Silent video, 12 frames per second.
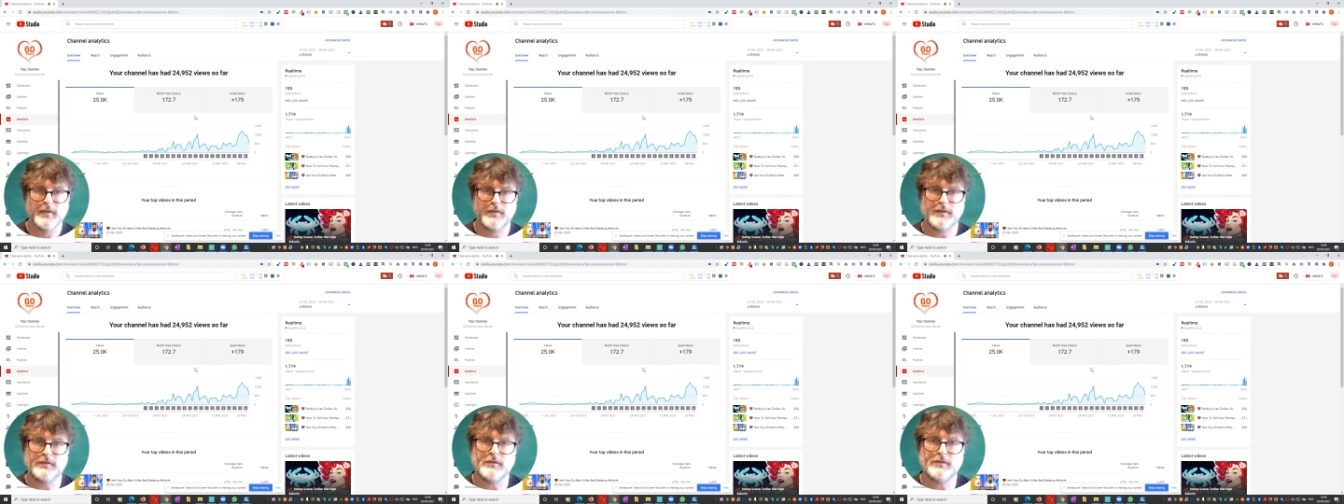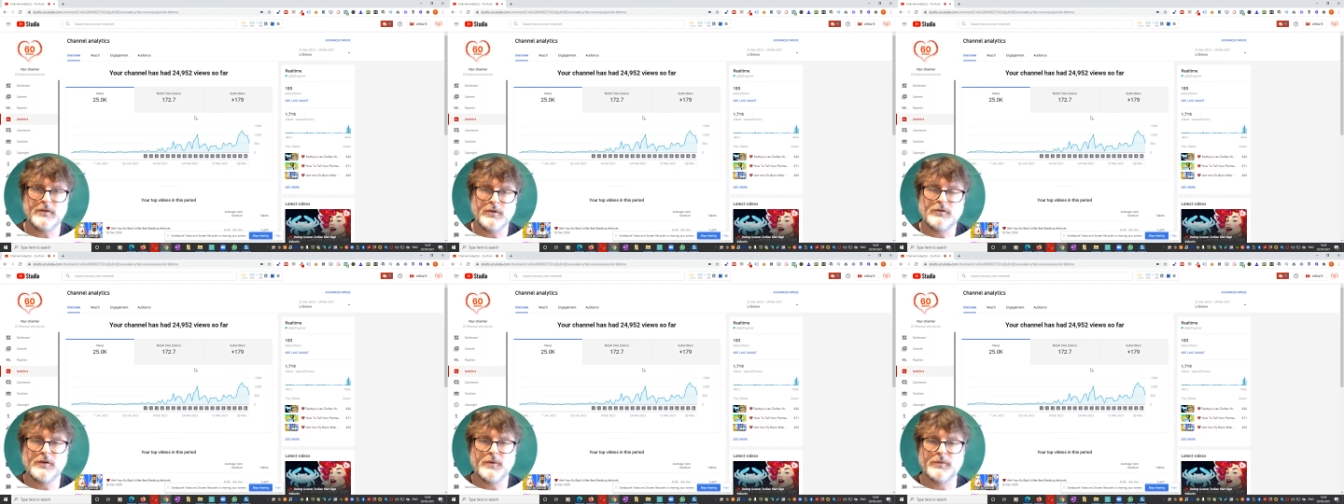this is
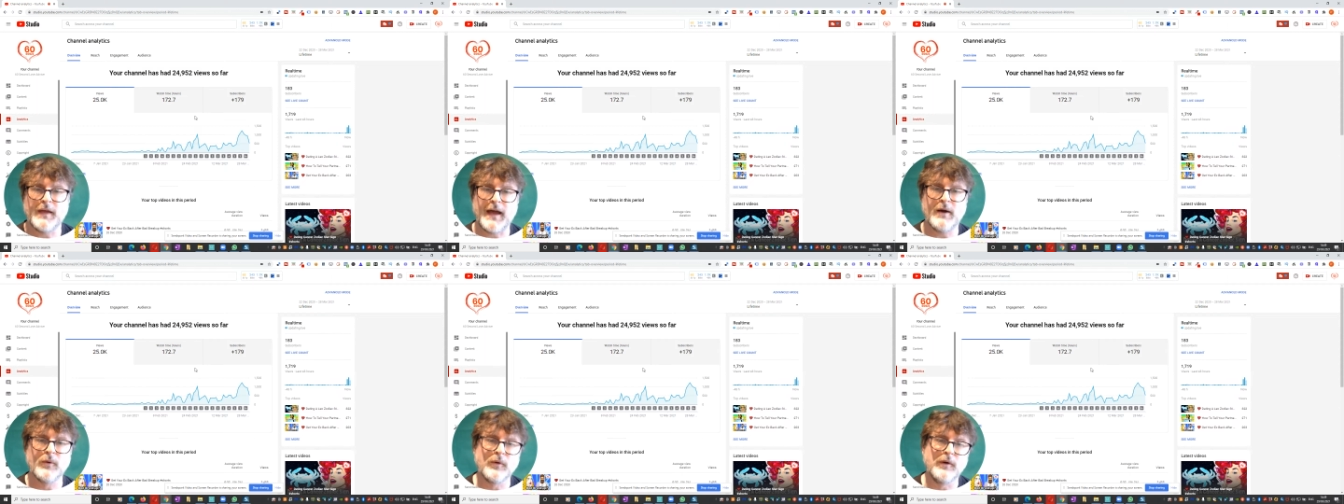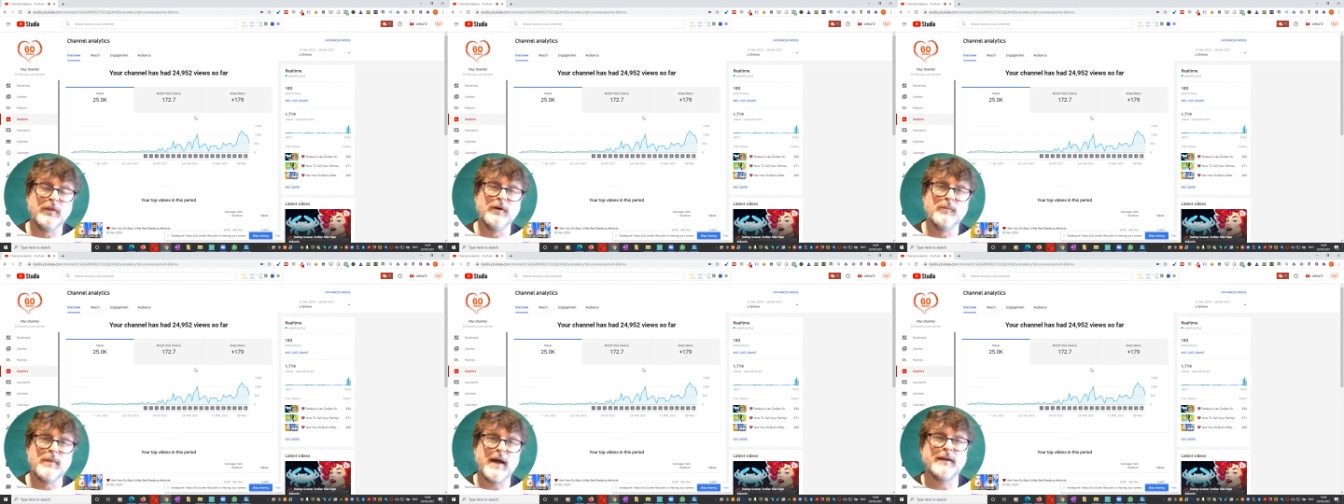YouTube's
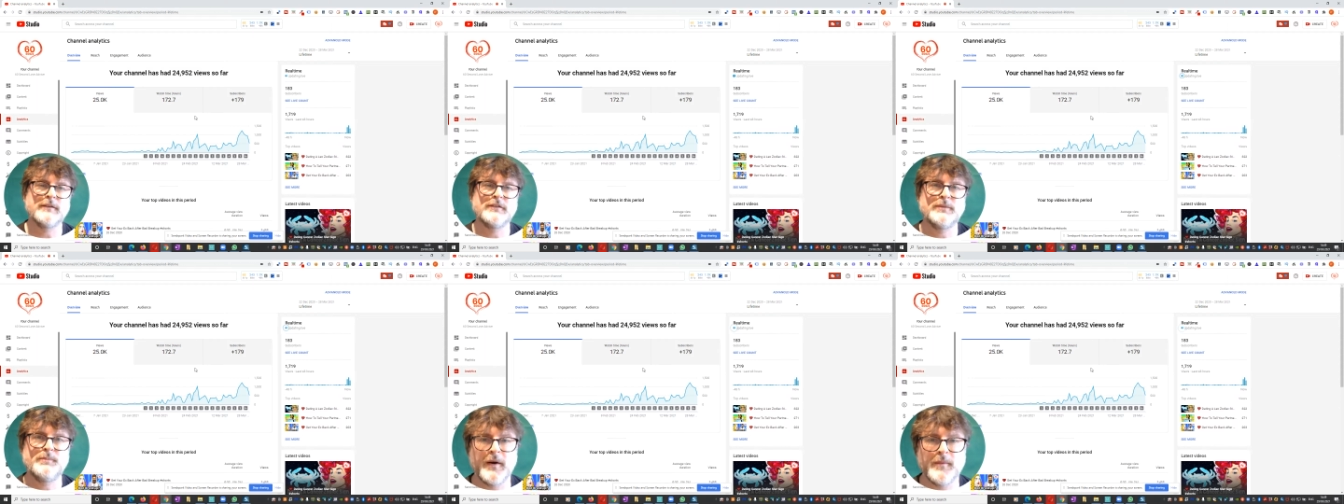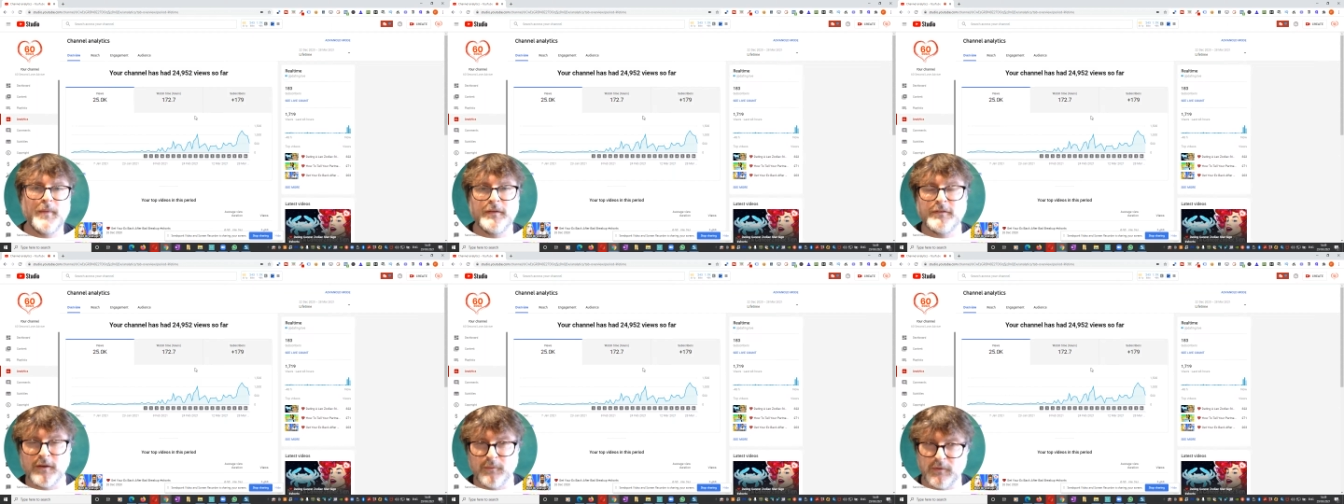algorithm
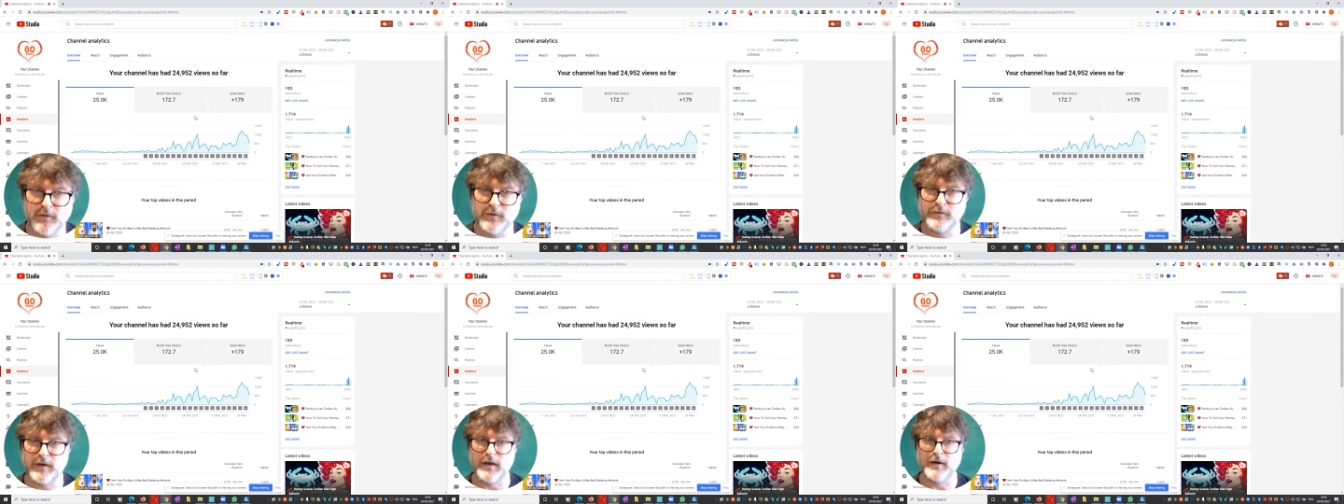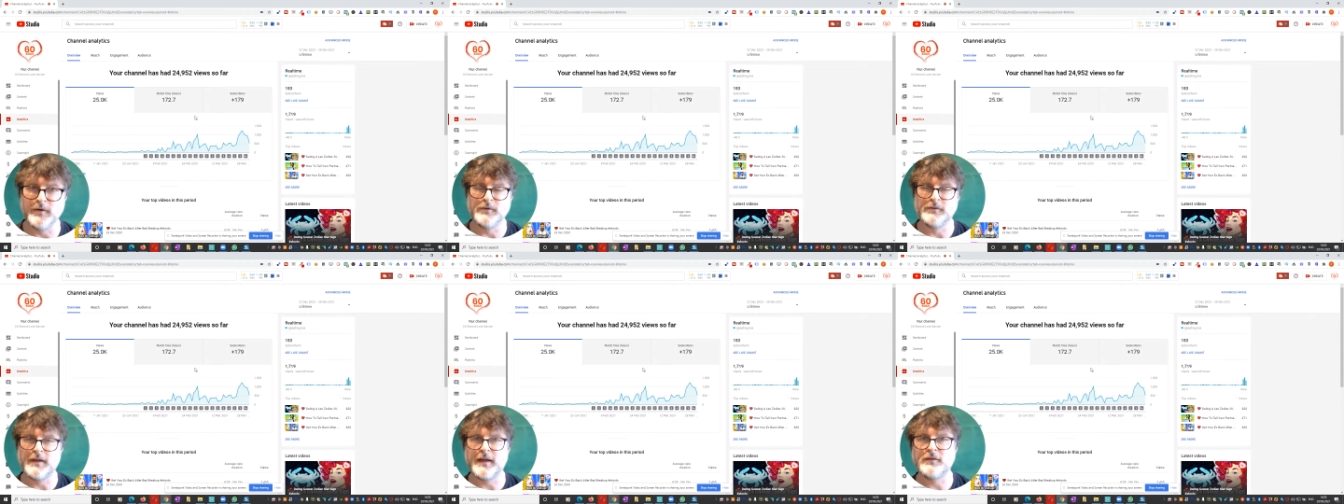experimenting with your
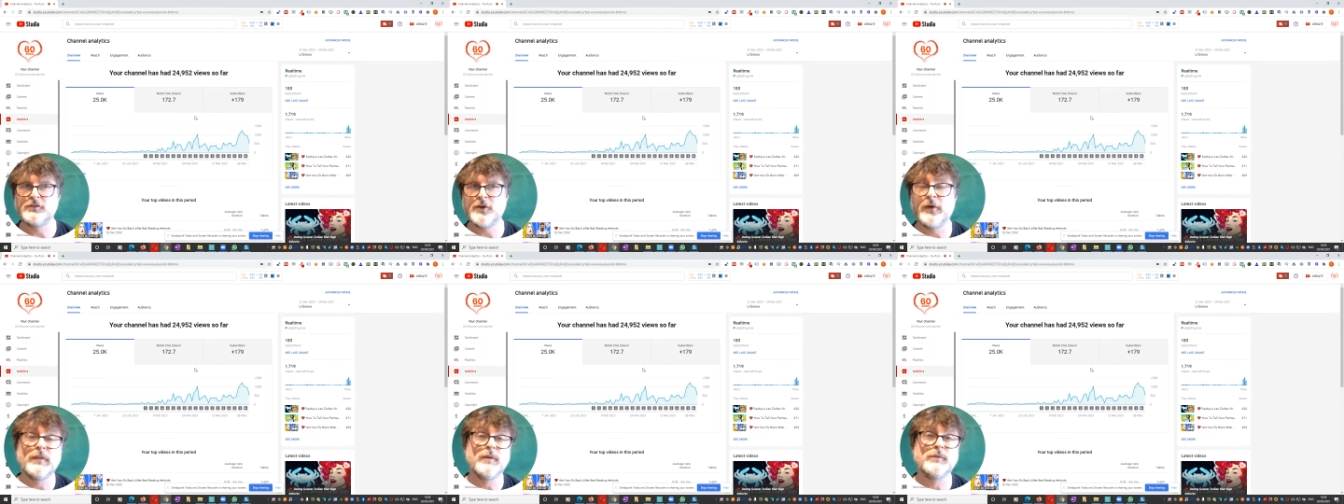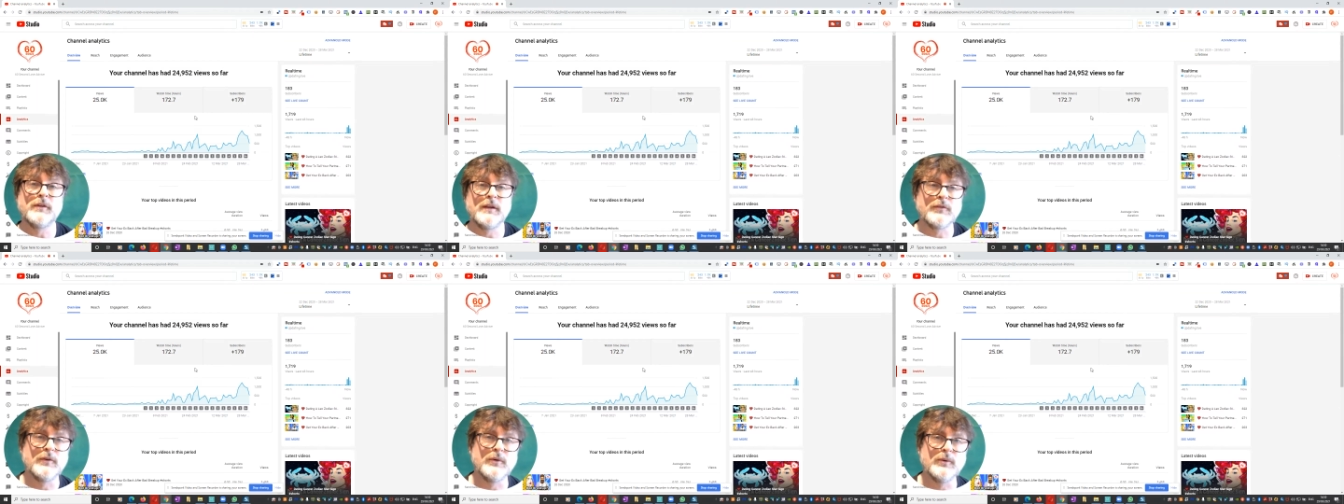videos and showing them to
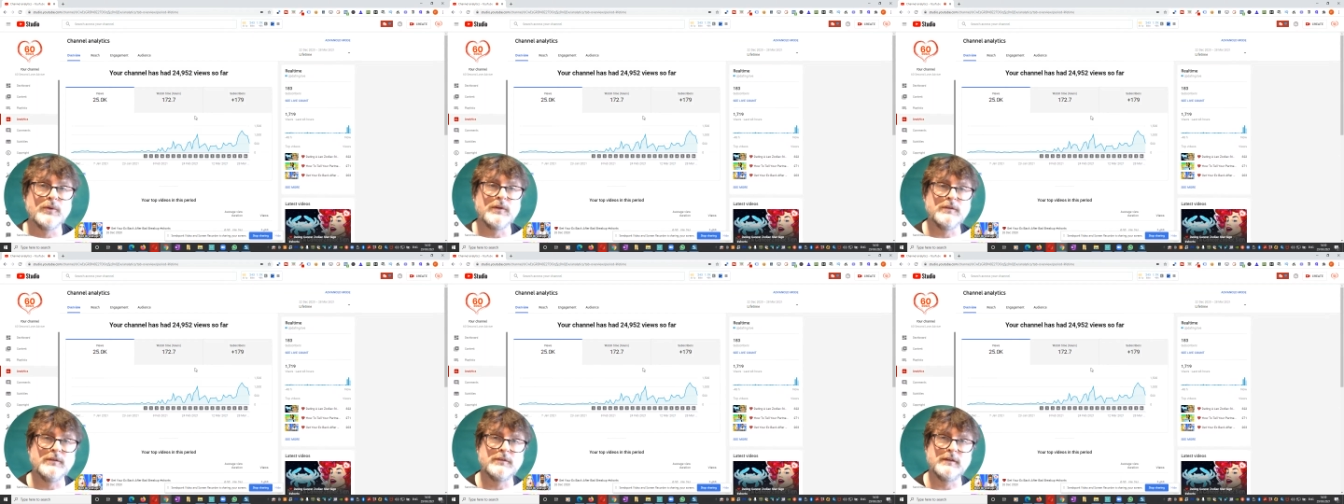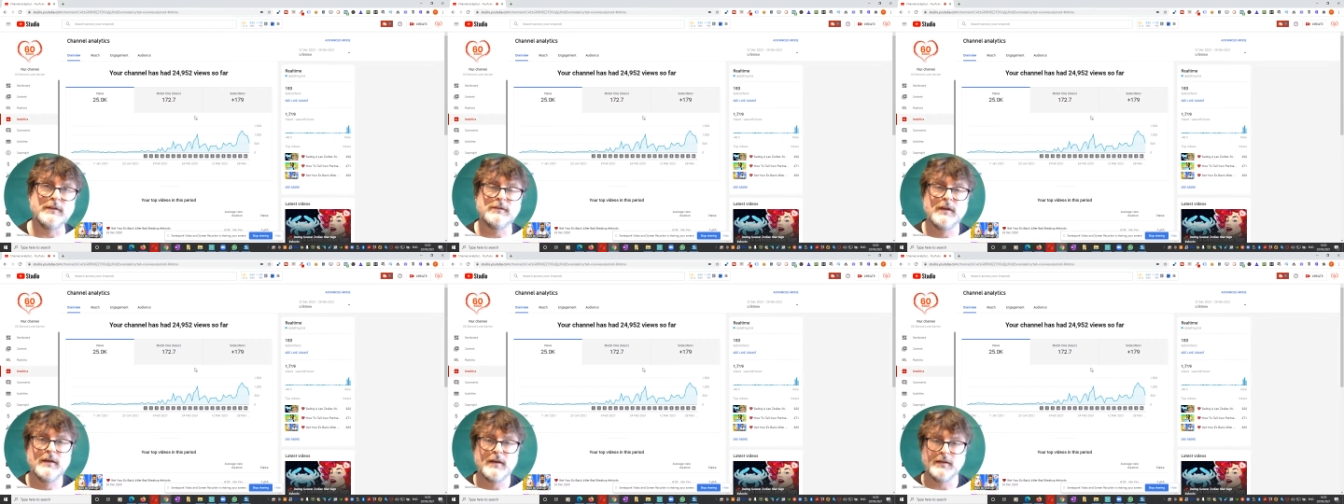different
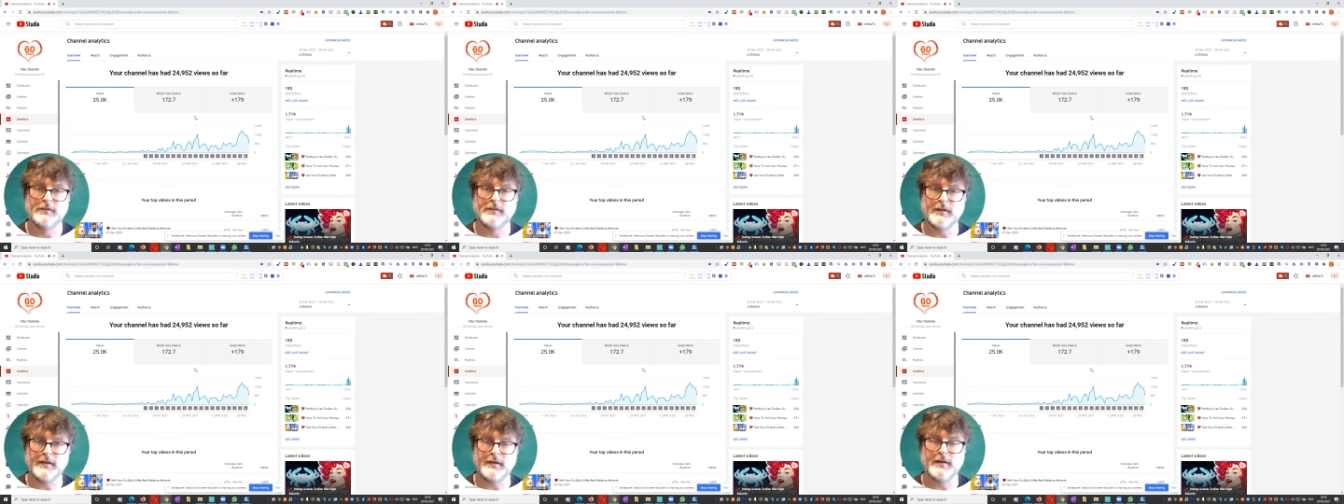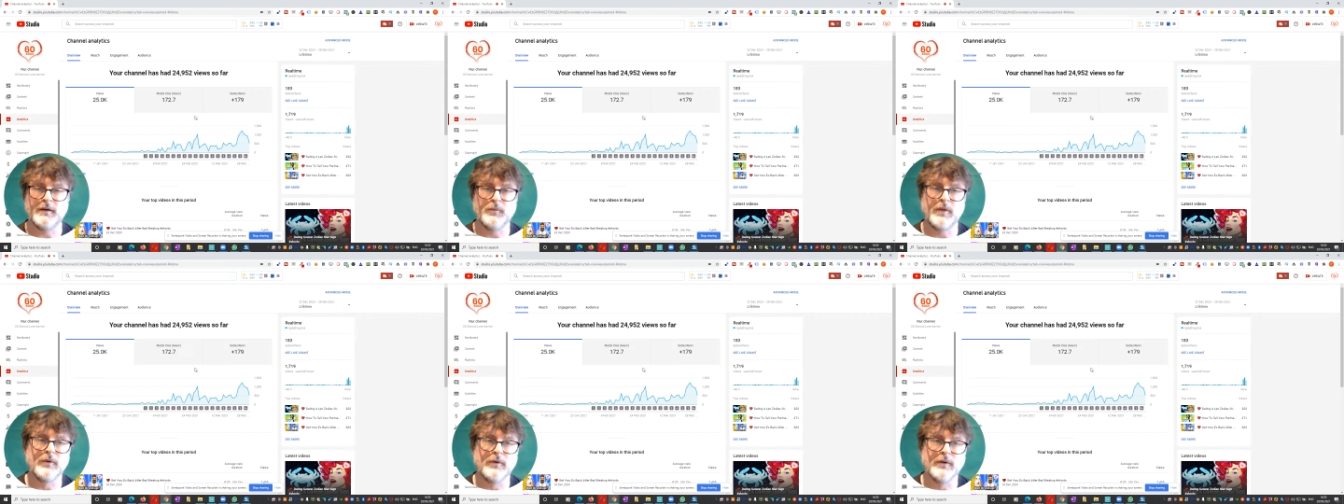audiences and seeing
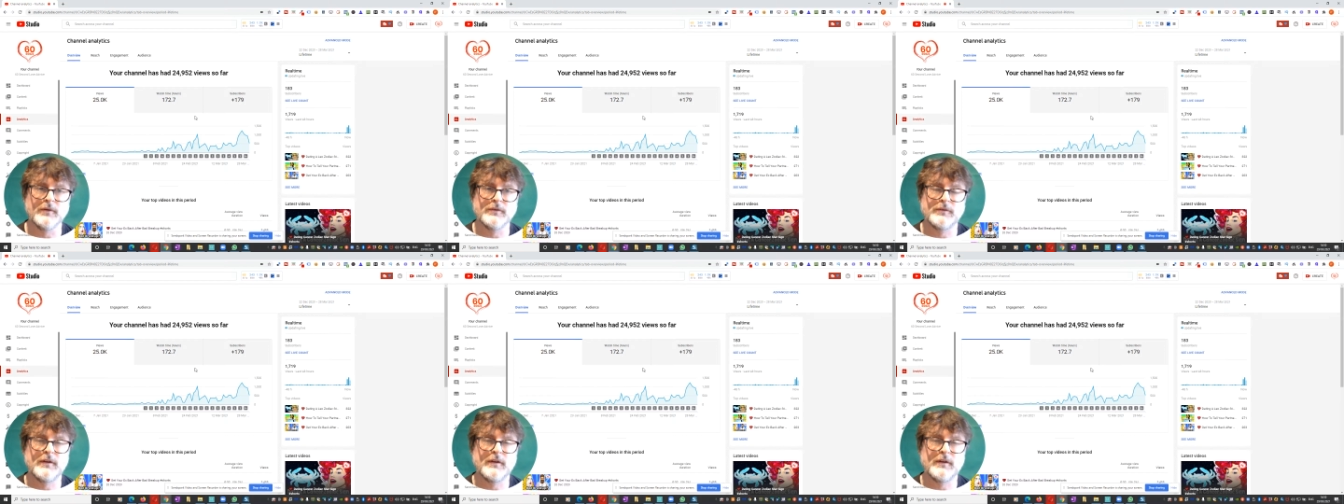whether or not